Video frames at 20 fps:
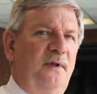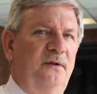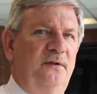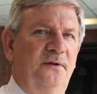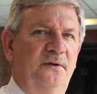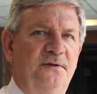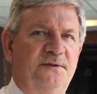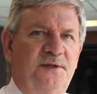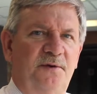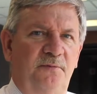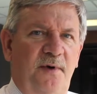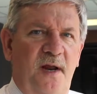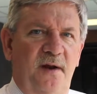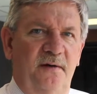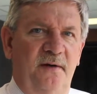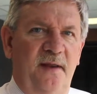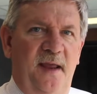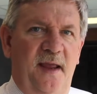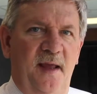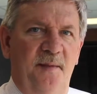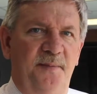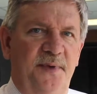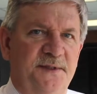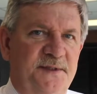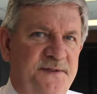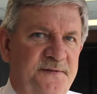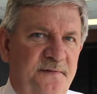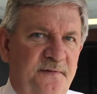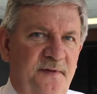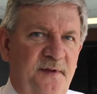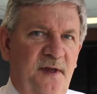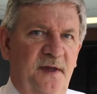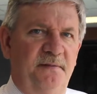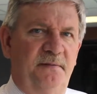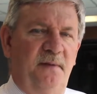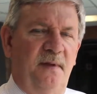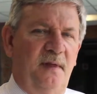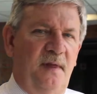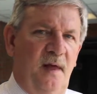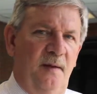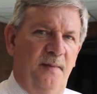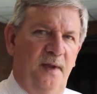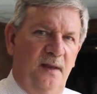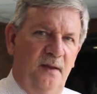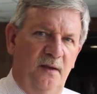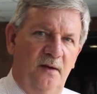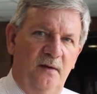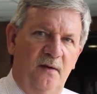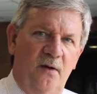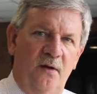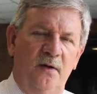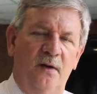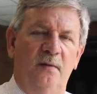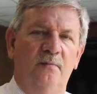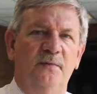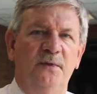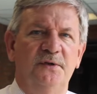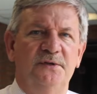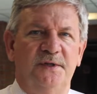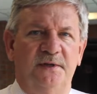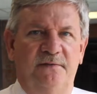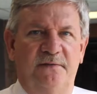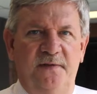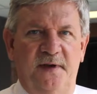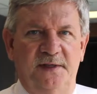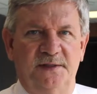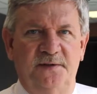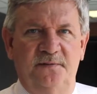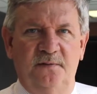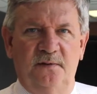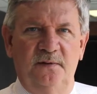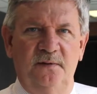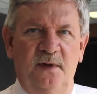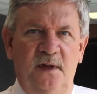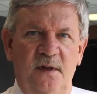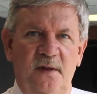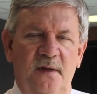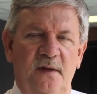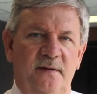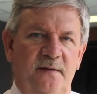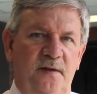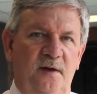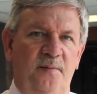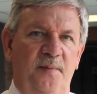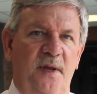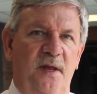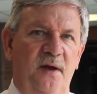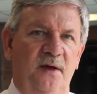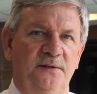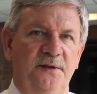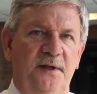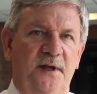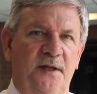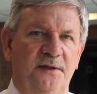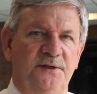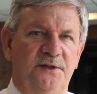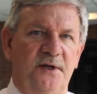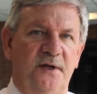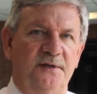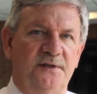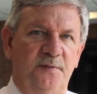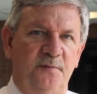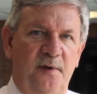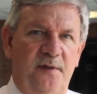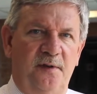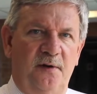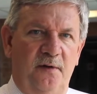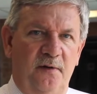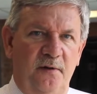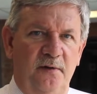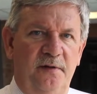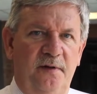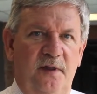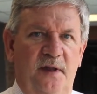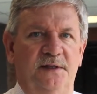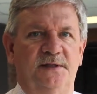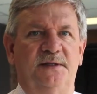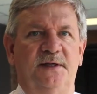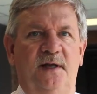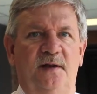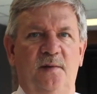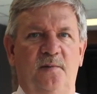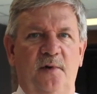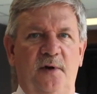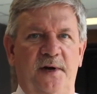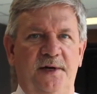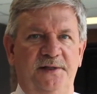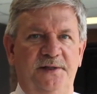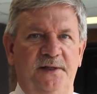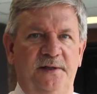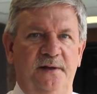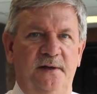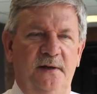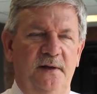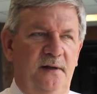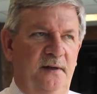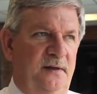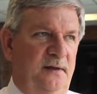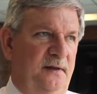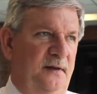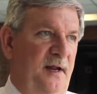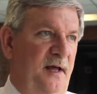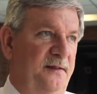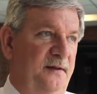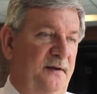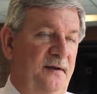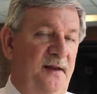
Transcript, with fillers: clues around campus for the upcoming Art and Music Festival that'll be held in conjunction with our Earth Day celebration. Now the